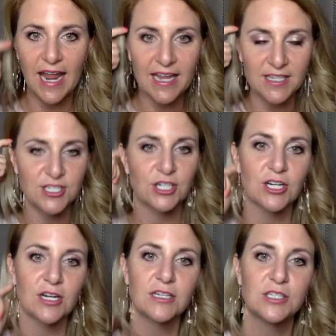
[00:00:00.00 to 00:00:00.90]

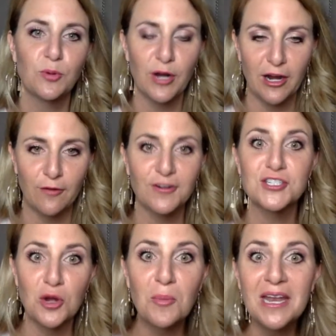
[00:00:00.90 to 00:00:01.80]
answer to prayer for
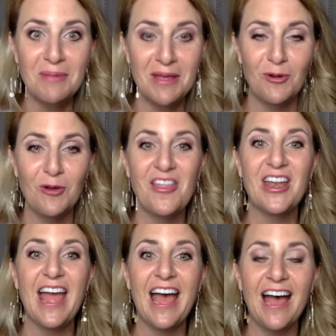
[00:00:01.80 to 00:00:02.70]
so many people that
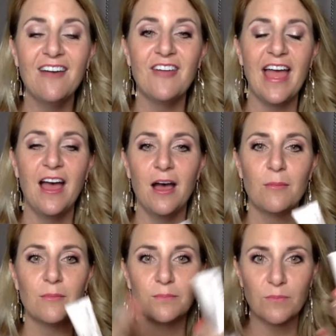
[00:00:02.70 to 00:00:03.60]
have
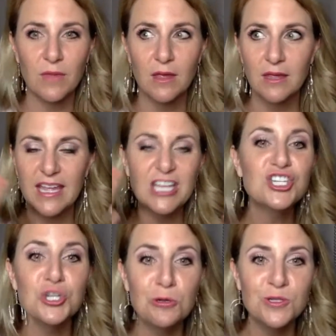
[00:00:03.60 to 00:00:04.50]
um,
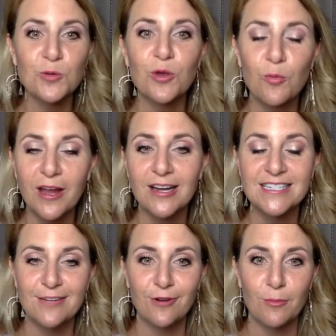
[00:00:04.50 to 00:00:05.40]
issues with wearing
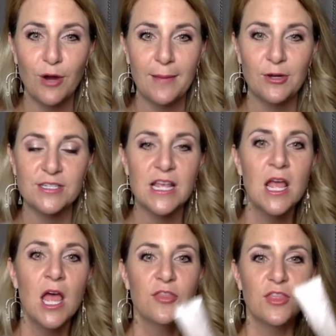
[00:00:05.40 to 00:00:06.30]
different primers.
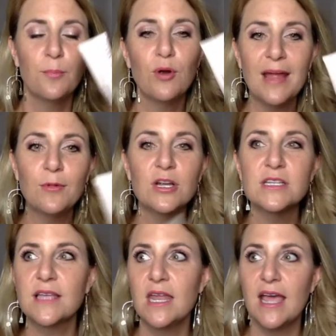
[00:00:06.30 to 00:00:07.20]
The primer
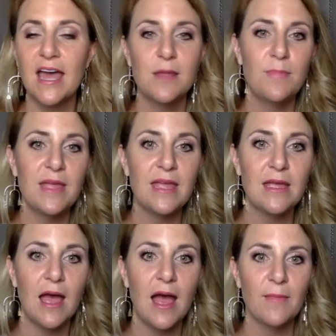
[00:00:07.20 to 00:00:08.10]
is going to kind of
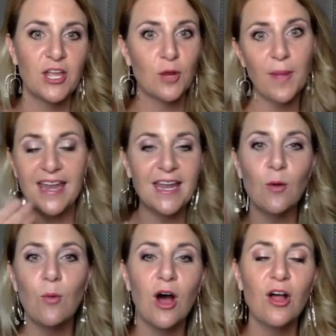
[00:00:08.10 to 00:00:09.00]
be um, like you're painting
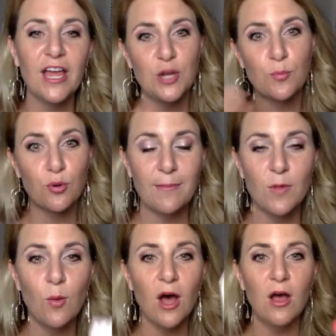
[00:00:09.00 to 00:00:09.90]
a wall and you prime
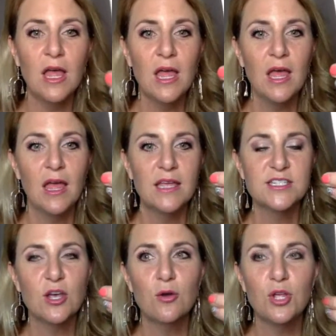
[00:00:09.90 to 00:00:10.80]
the wall.
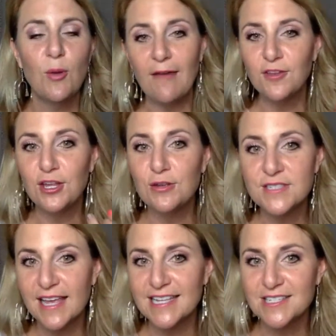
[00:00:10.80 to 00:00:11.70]
So you have to
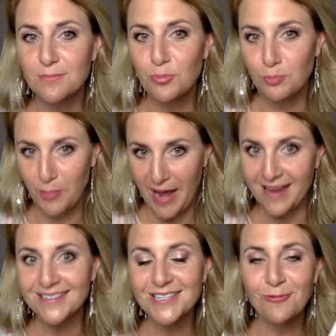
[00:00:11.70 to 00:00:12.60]
use less
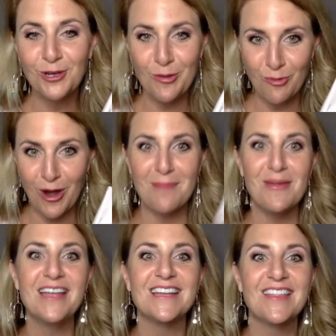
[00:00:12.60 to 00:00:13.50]
paint when you prime
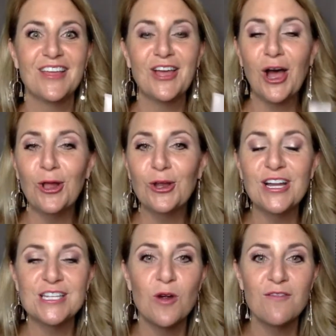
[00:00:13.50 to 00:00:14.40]
it. The color
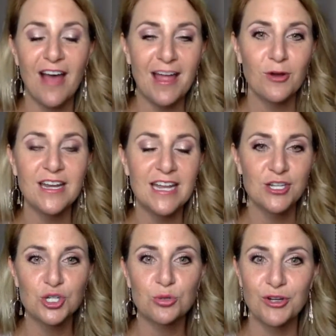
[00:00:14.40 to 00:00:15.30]
is more vibrant
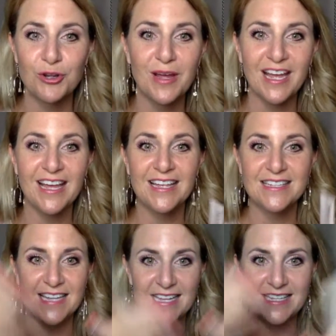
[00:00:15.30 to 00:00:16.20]
and true
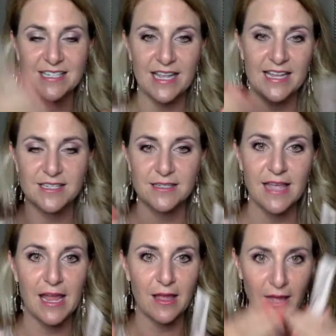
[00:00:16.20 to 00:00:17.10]
because it's it's
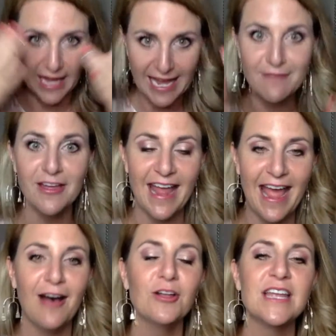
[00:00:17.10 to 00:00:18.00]
like even
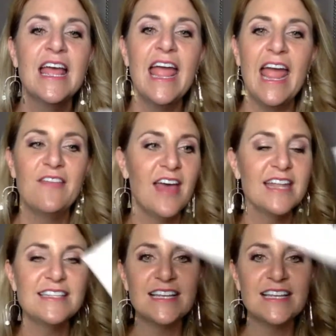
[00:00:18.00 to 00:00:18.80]
out. And that is